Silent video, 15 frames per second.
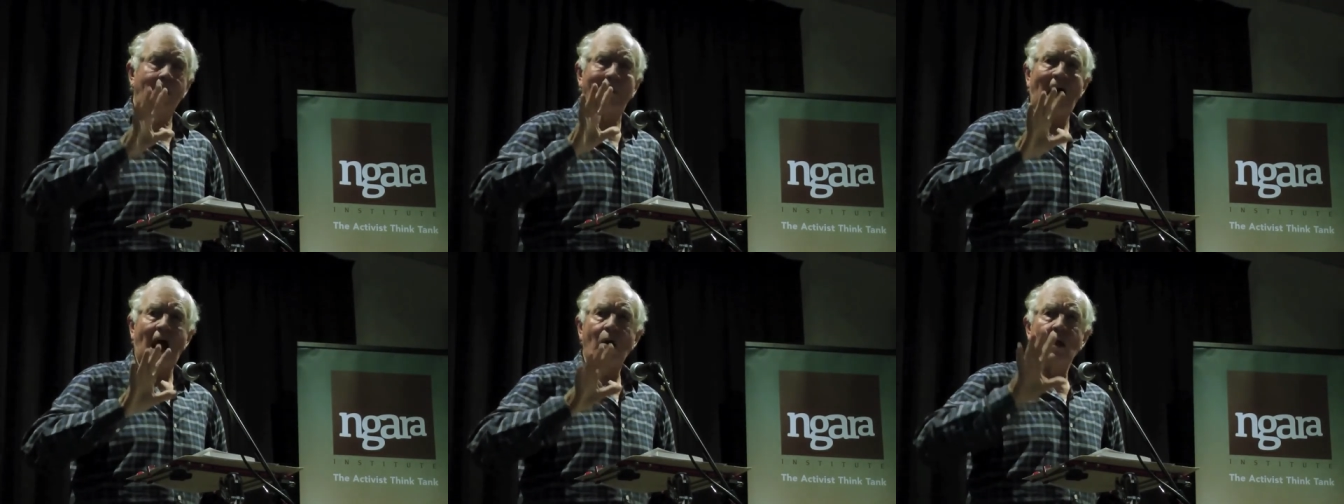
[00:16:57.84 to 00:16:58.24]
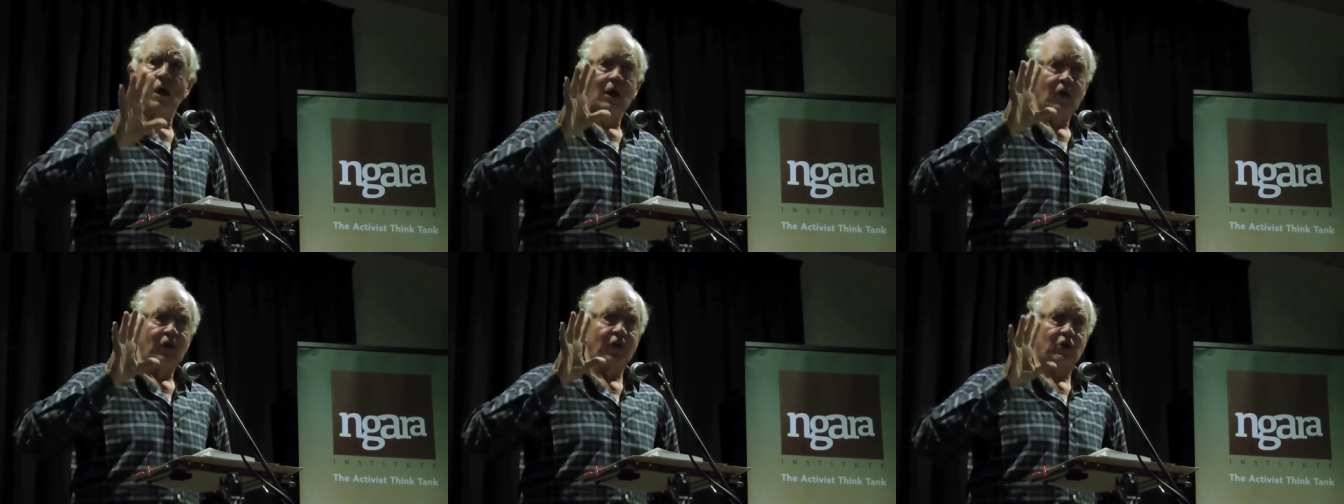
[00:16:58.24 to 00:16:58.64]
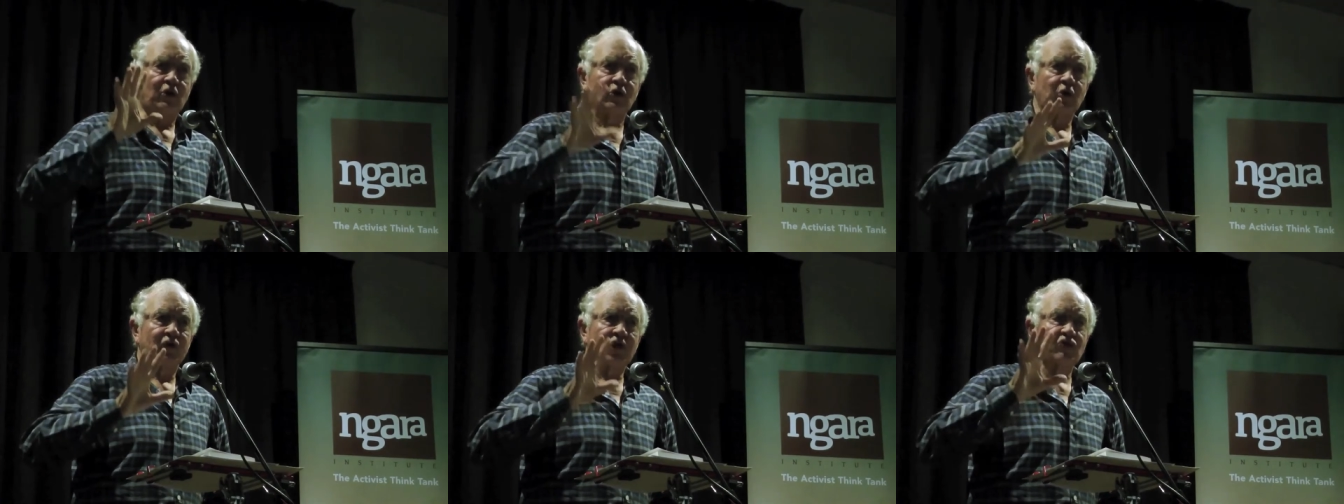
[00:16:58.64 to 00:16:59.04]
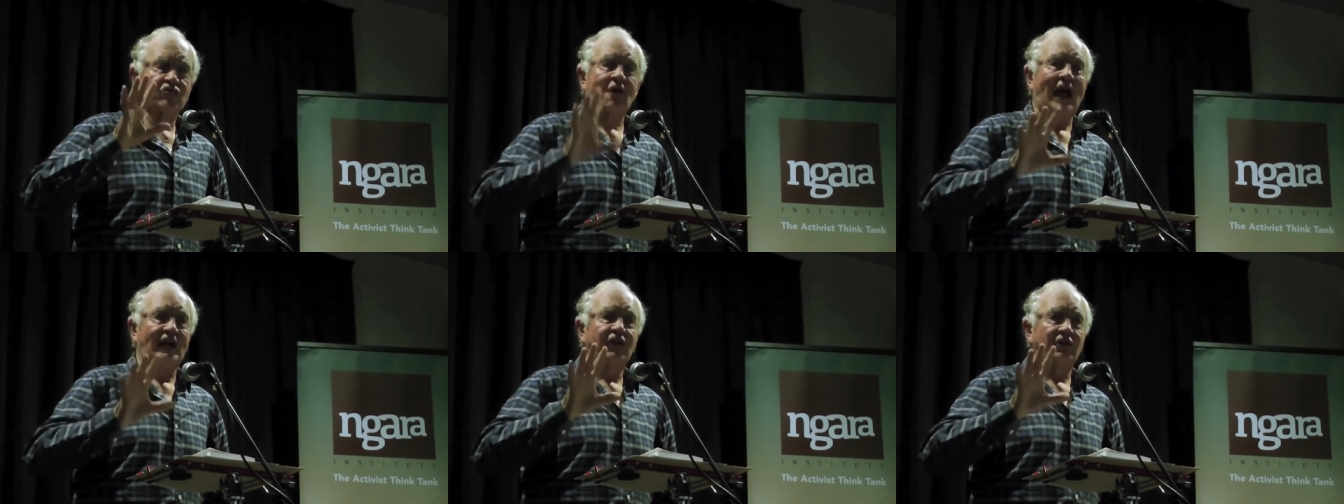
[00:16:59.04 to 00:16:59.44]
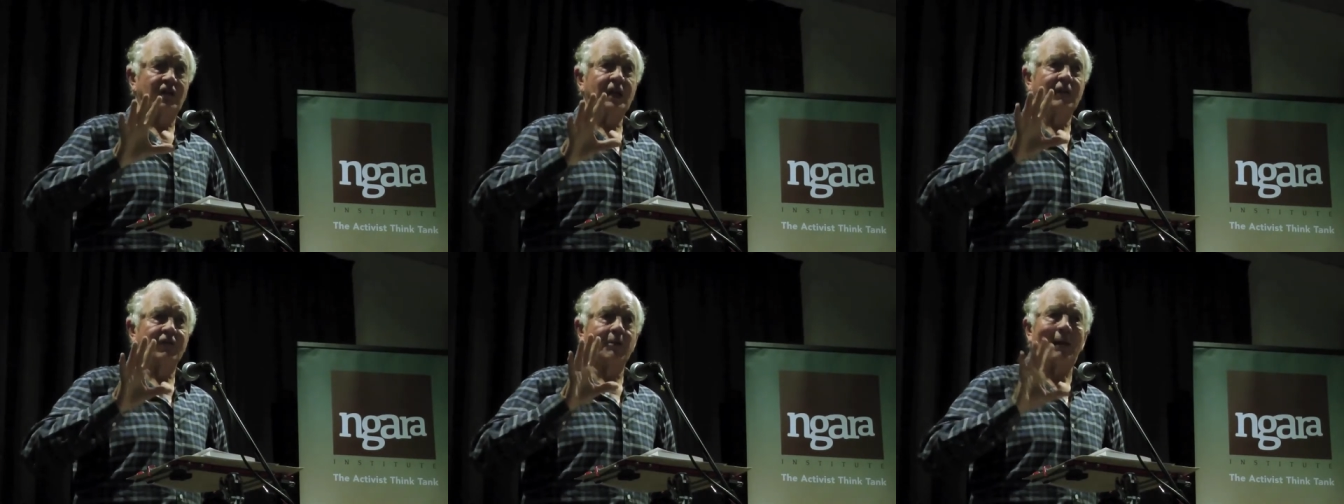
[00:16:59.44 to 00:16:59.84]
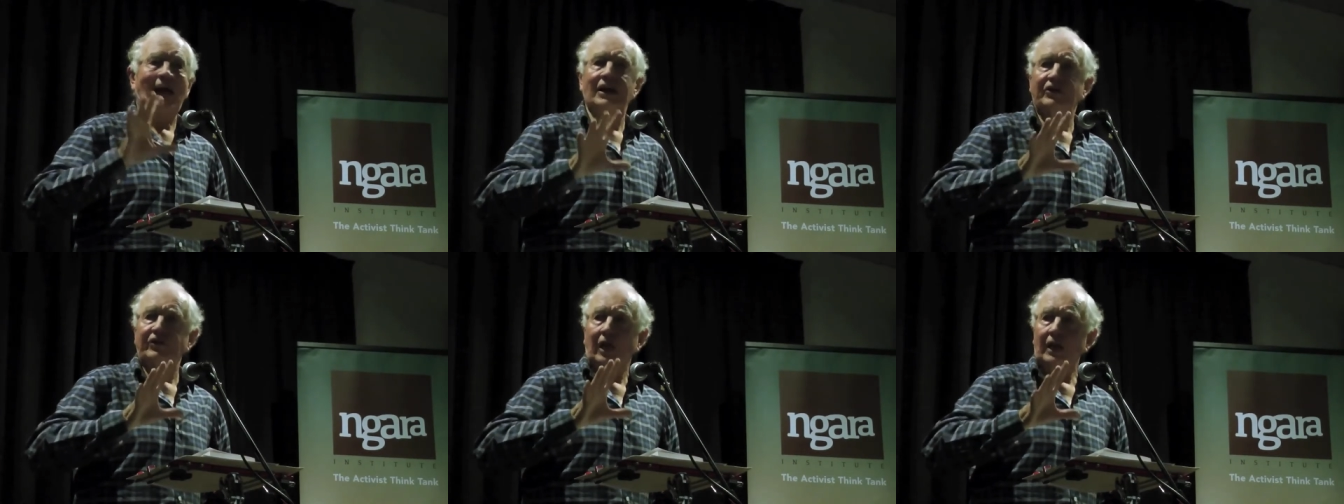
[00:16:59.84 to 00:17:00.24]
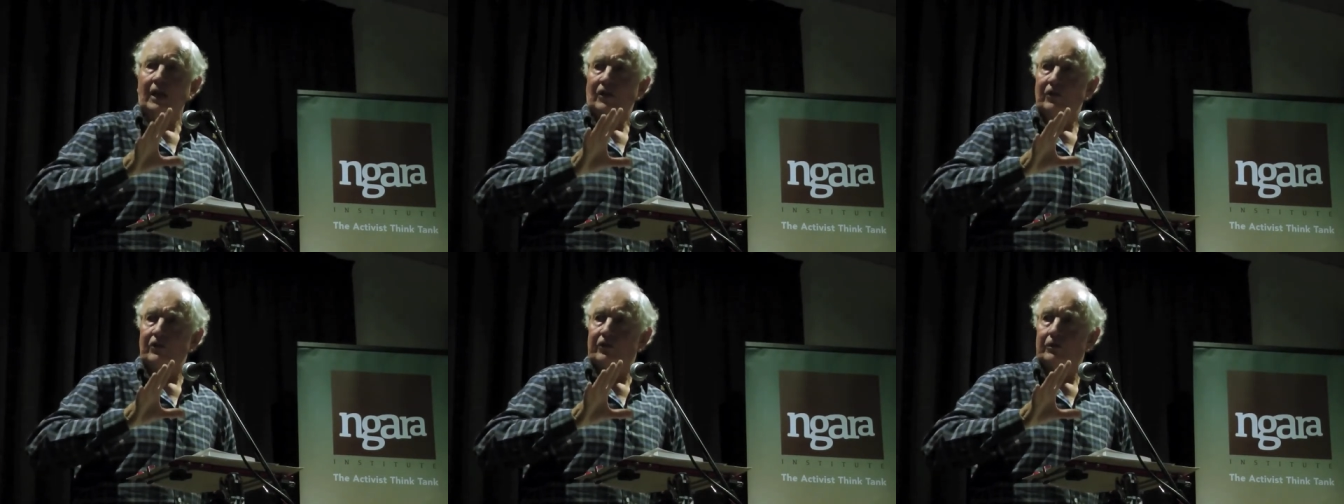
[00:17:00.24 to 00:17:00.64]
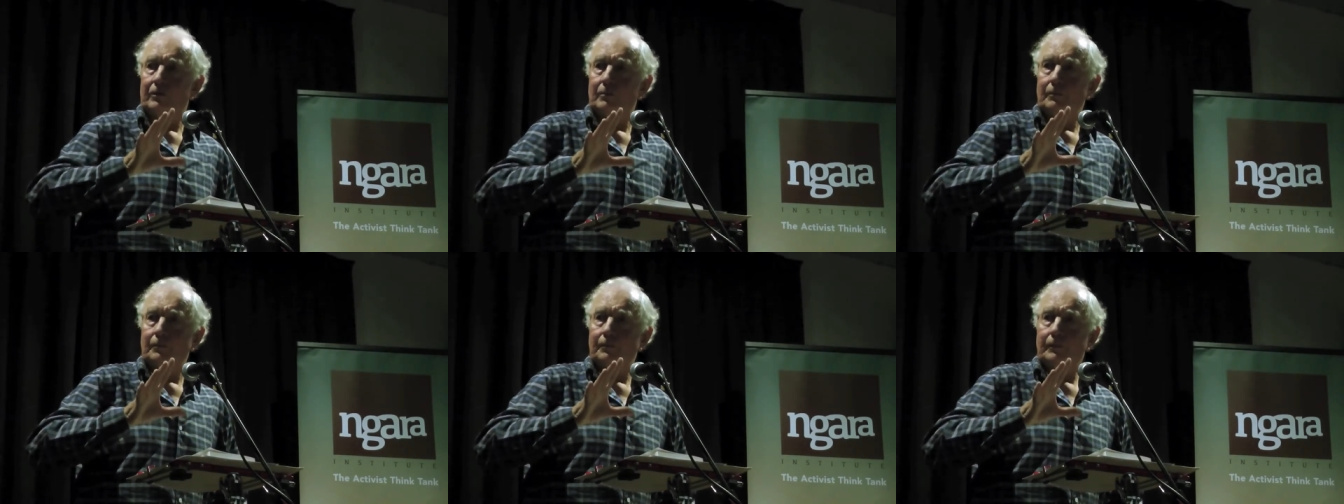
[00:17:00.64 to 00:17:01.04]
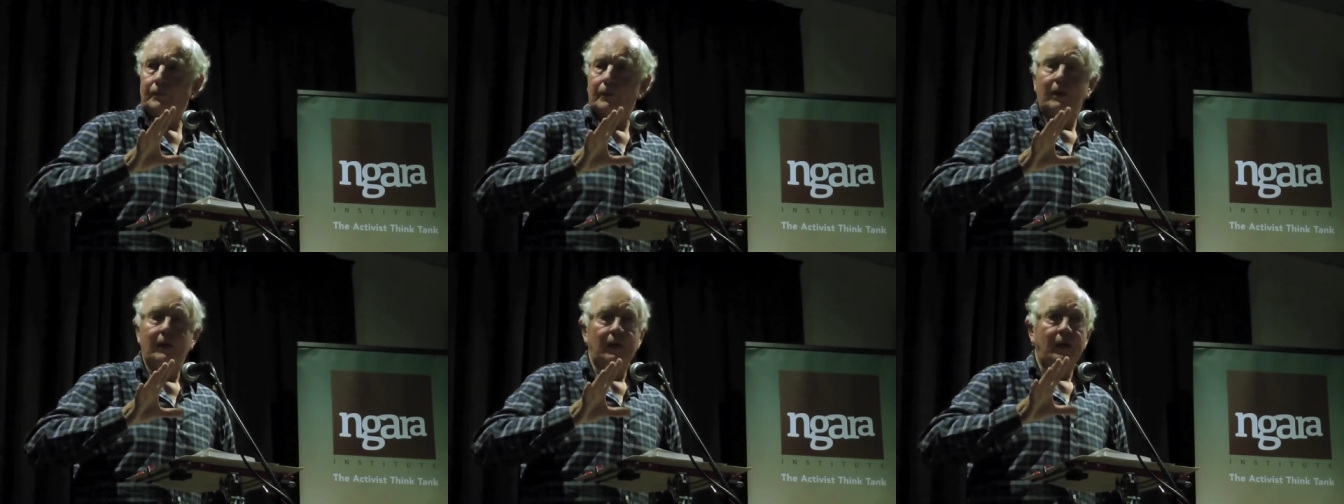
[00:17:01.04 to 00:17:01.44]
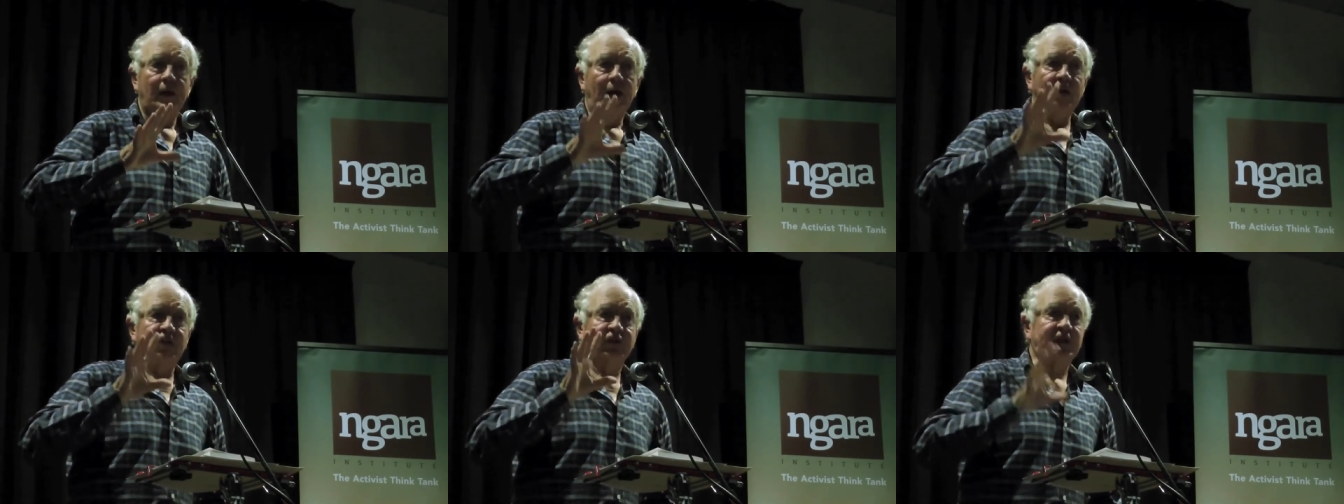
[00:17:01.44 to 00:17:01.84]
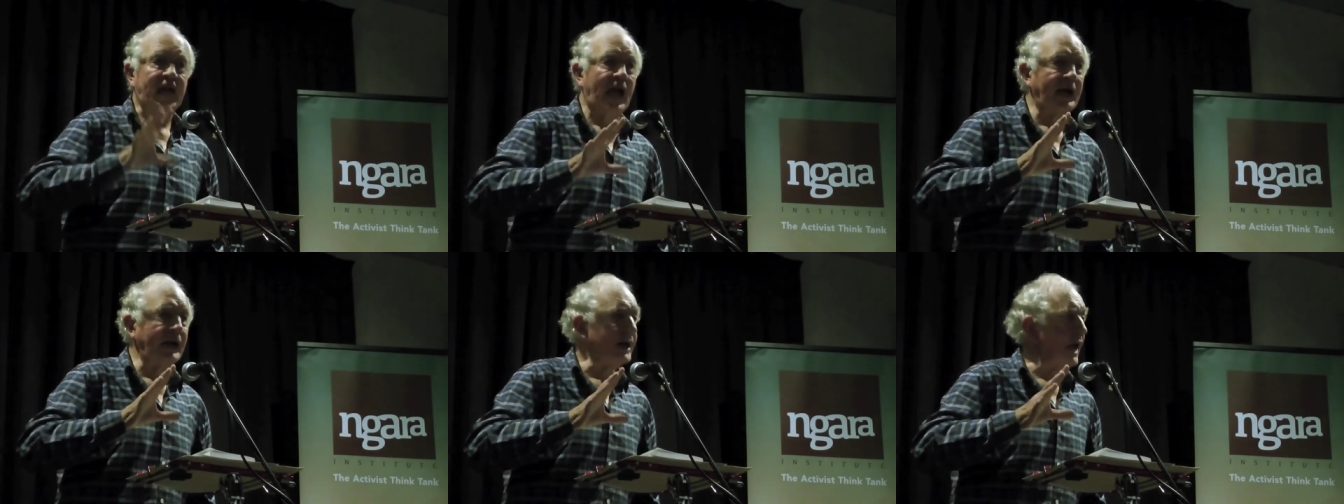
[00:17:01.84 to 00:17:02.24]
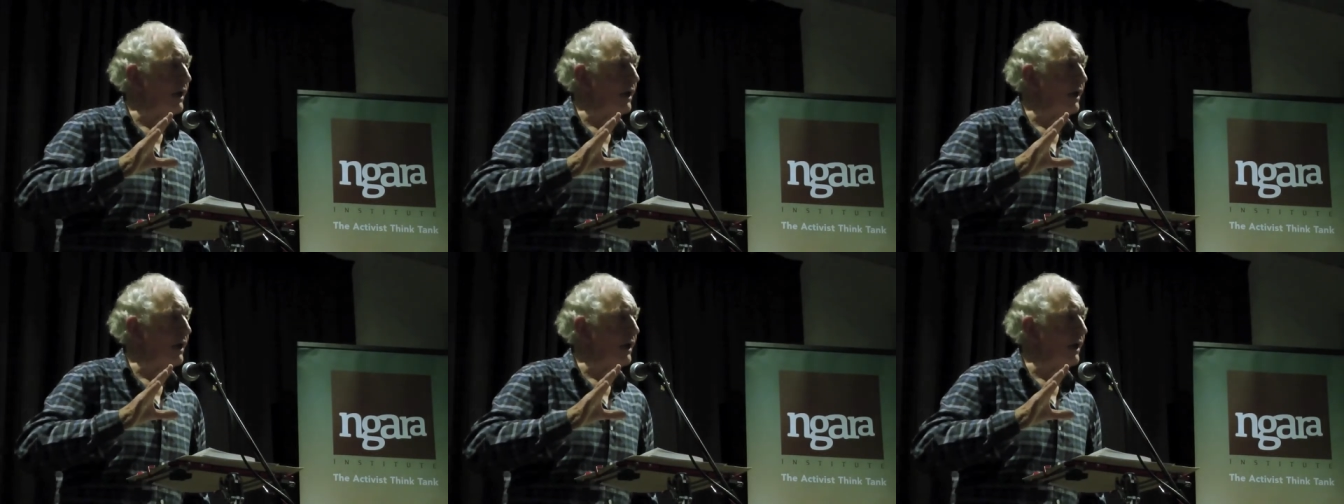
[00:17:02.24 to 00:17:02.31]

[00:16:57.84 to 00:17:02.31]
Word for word: about the, the tragedy of the Palestinians and scared it